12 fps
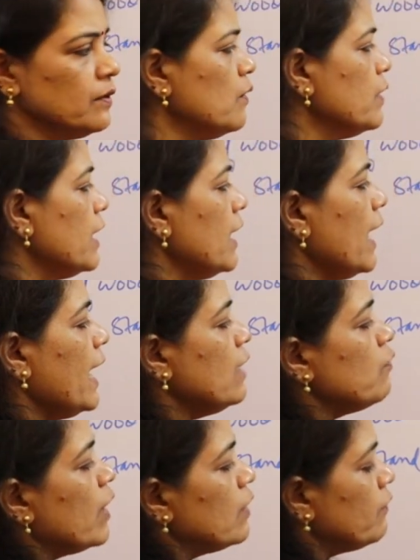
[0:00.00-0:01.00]
Okay,
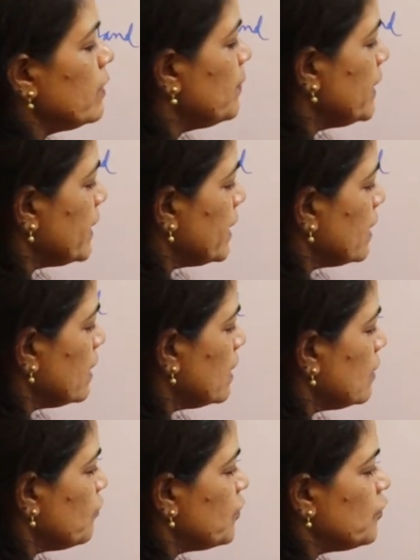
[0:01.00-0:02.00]
and what will be
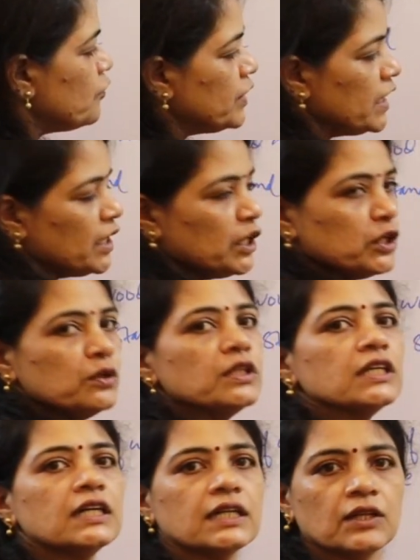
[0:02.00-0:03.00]
here? 15 into
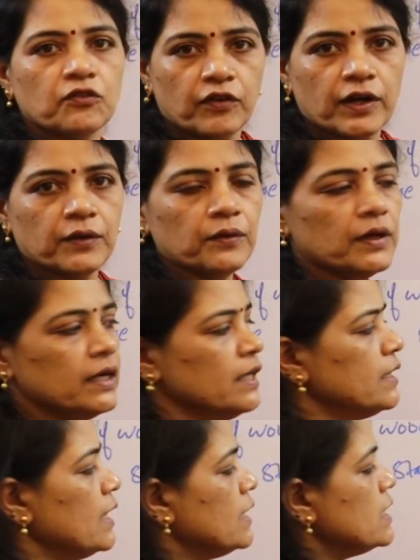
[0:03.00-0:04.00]
35.
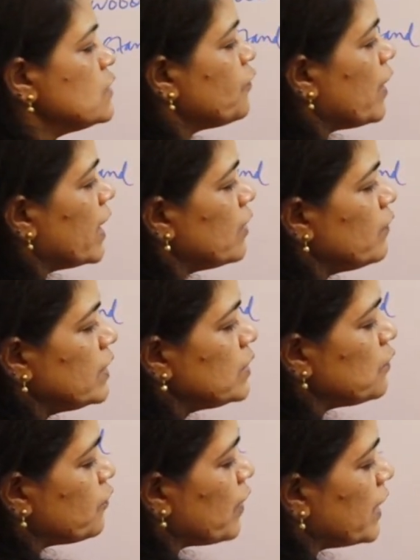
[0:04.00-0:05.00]
That is 5
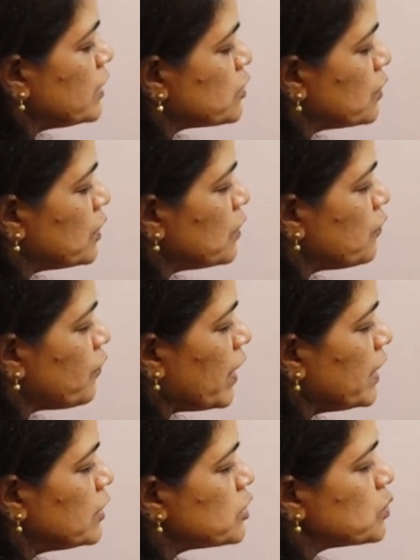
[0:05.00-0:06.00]
into 5,
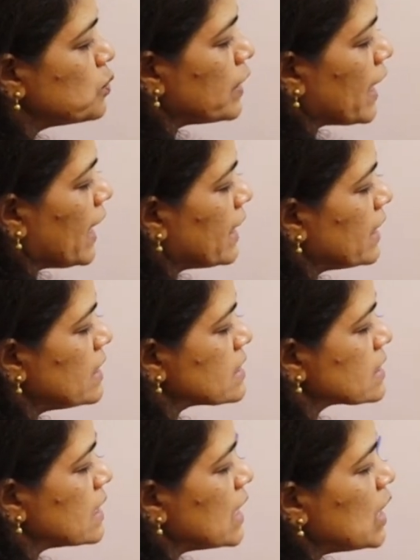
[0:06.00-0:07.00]
25, 2
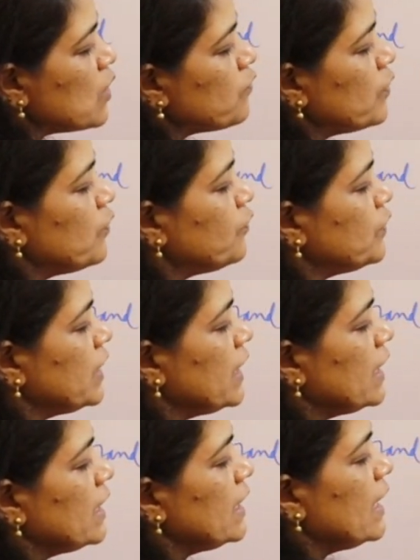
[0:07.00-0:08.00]
carries
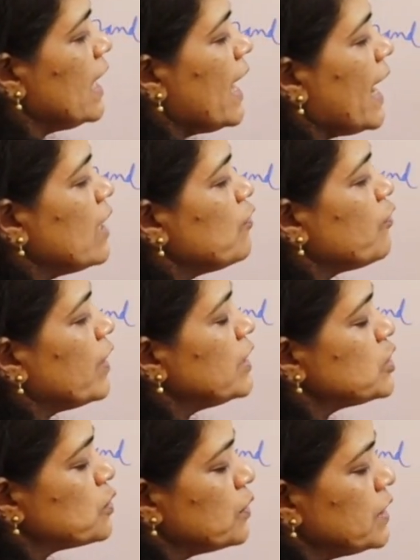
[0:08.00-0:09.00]
15 and
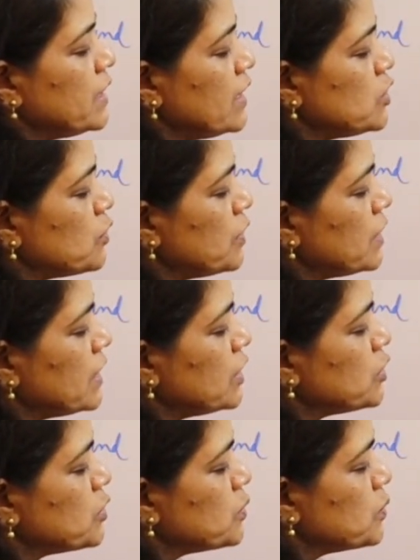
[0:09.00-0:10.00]
5, 20,
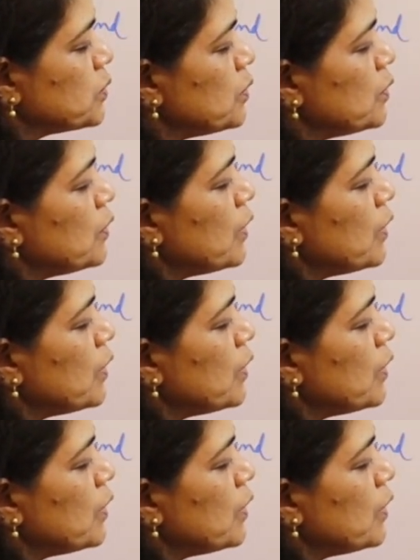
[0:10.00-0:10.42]
22